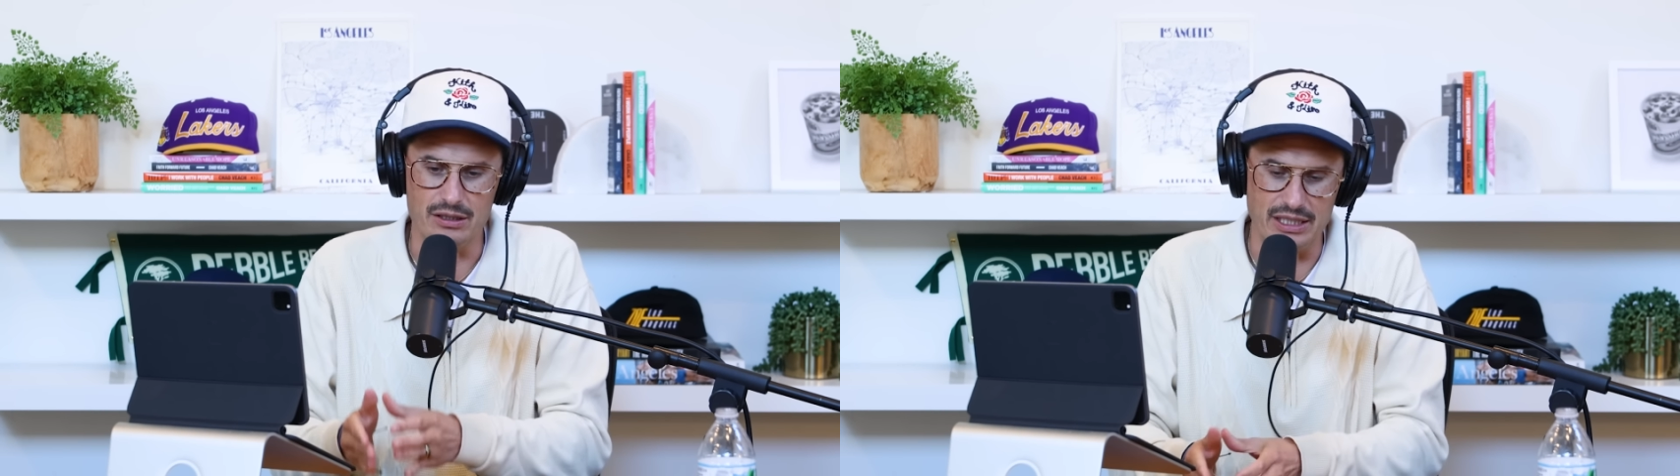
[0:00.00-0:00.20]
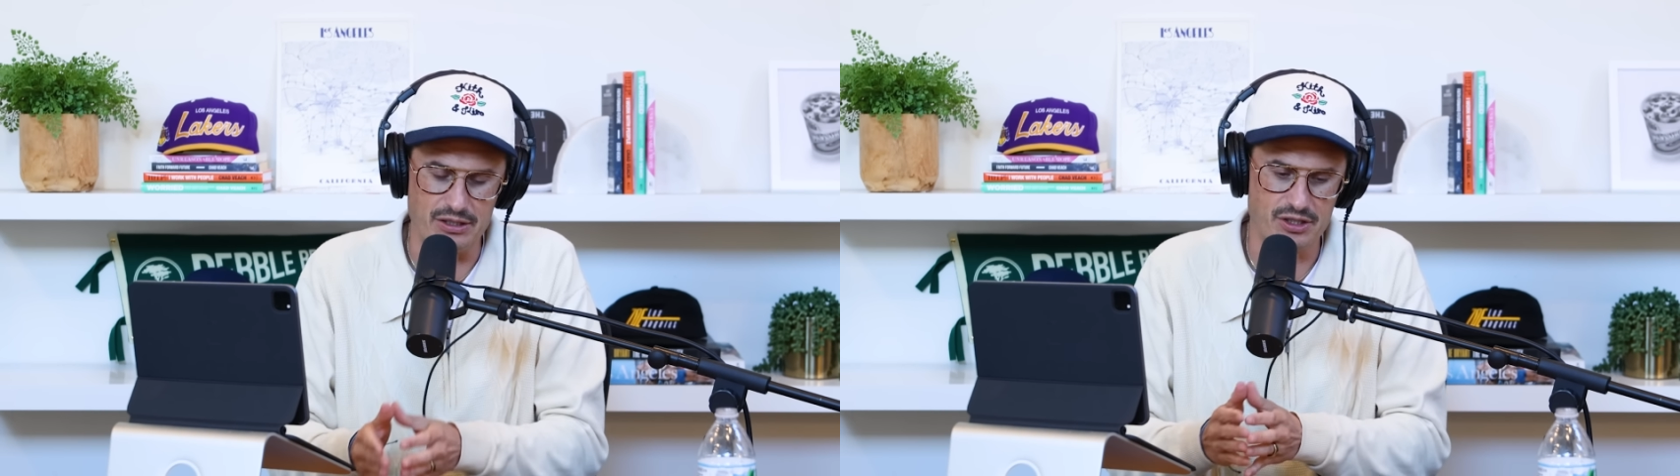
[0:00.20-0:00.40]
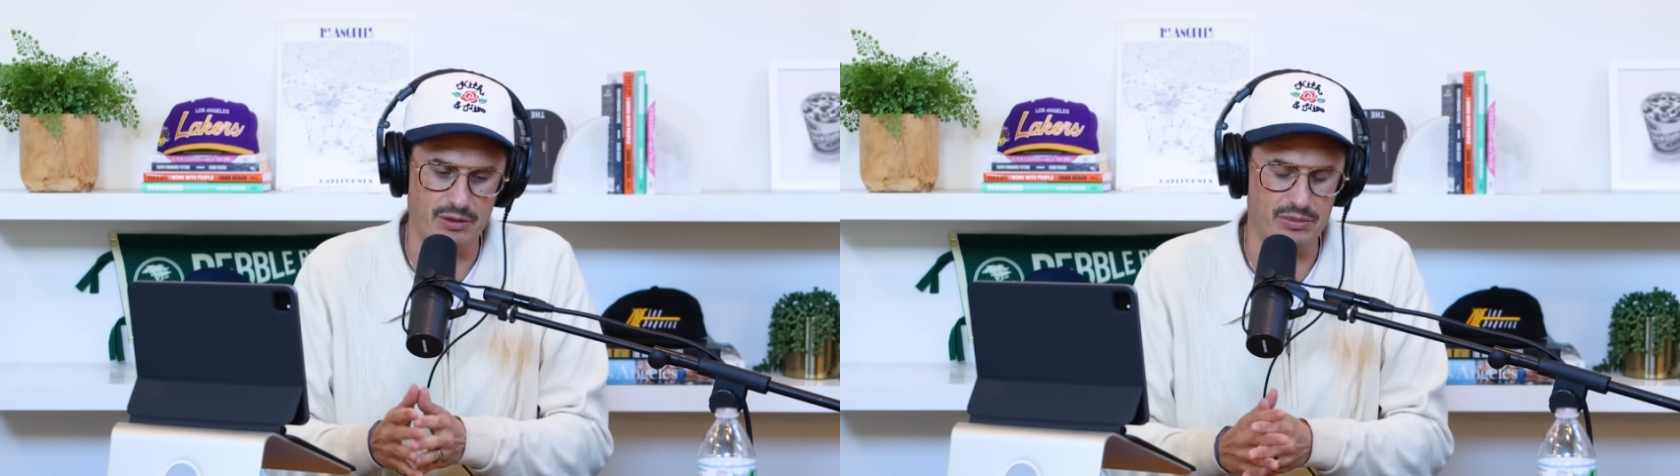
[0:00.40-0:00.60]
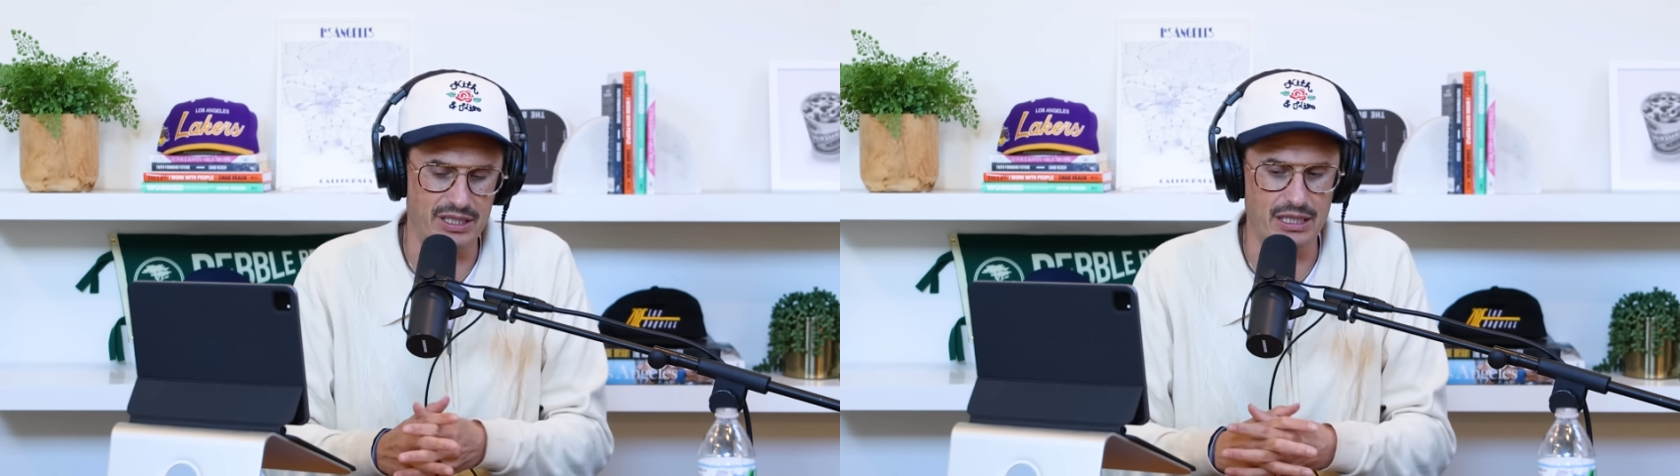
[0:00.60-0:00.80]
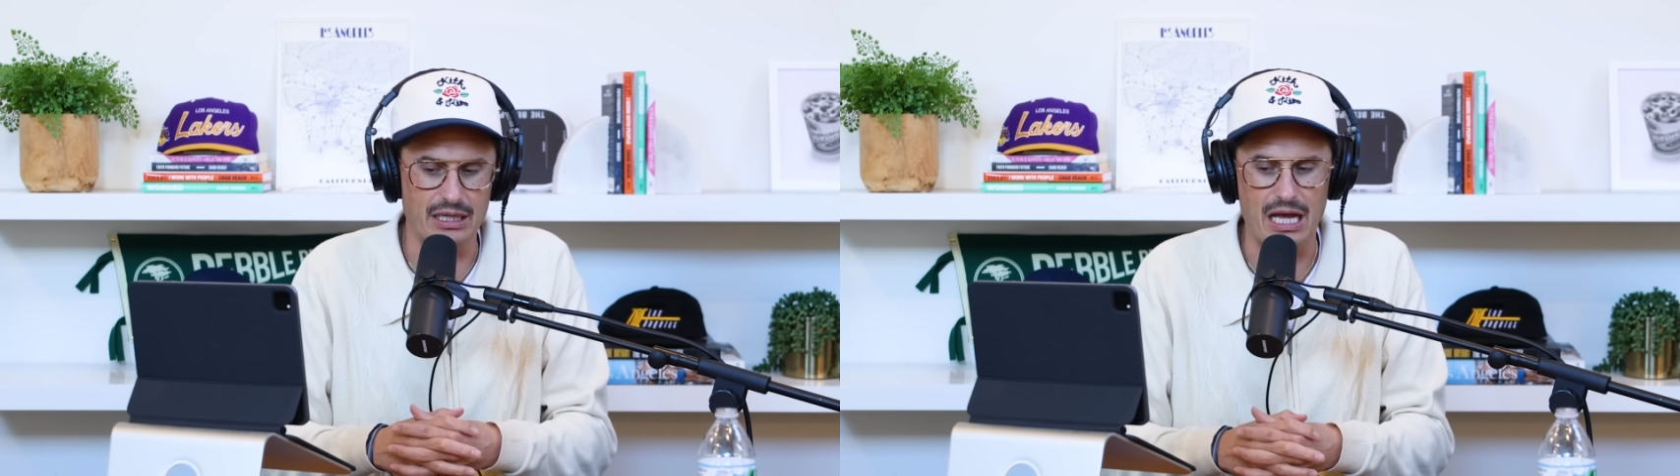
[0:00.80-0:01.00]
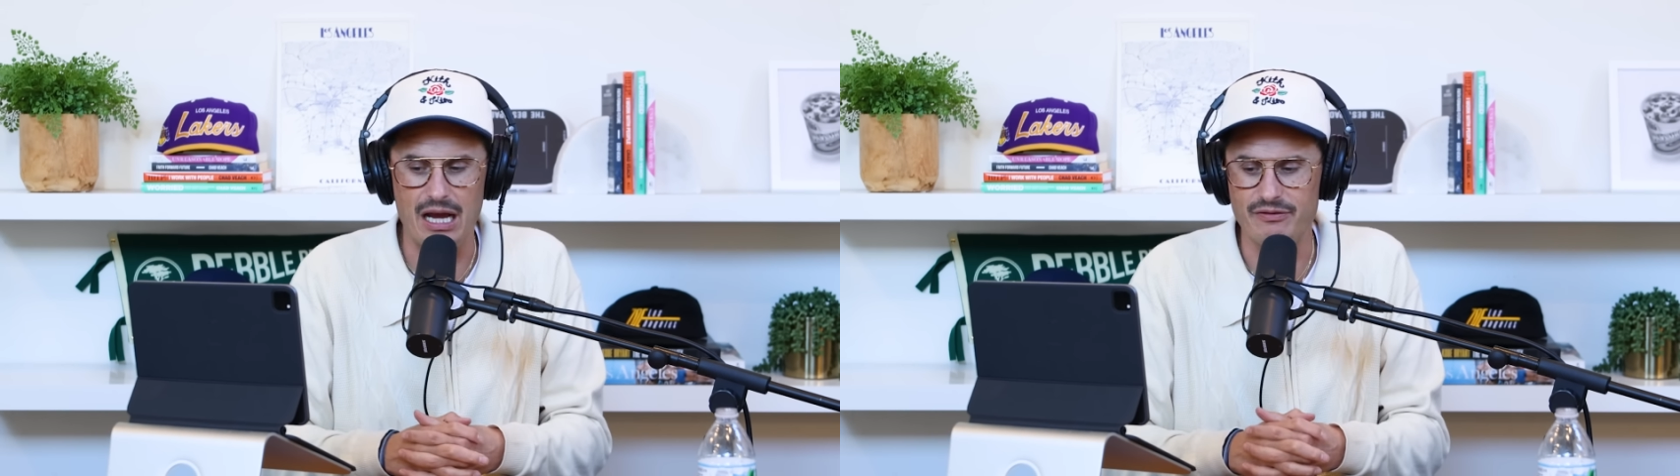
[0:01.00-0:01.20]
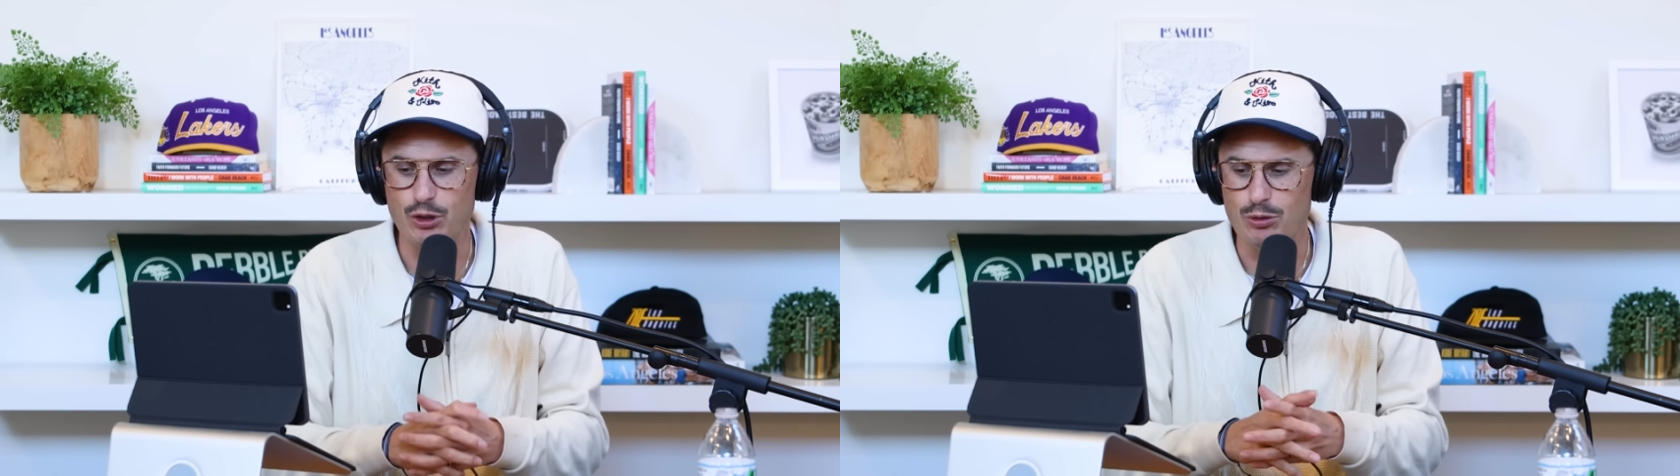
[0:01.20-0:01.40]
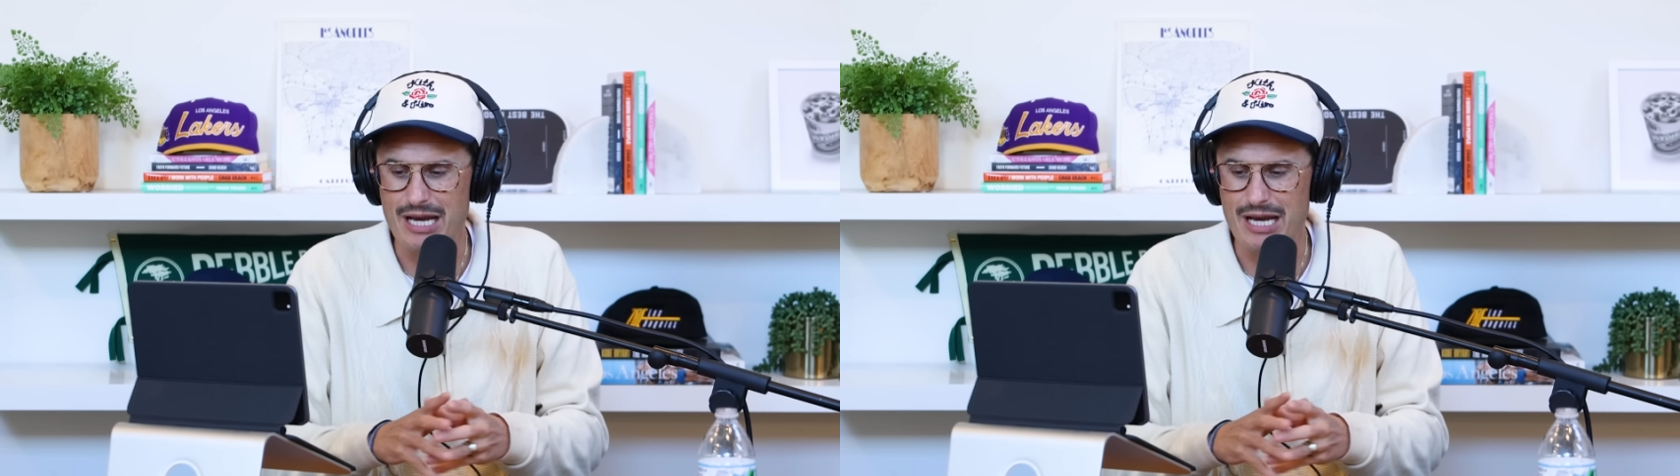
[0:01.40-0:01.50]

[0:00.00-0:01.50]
leadership lean in live do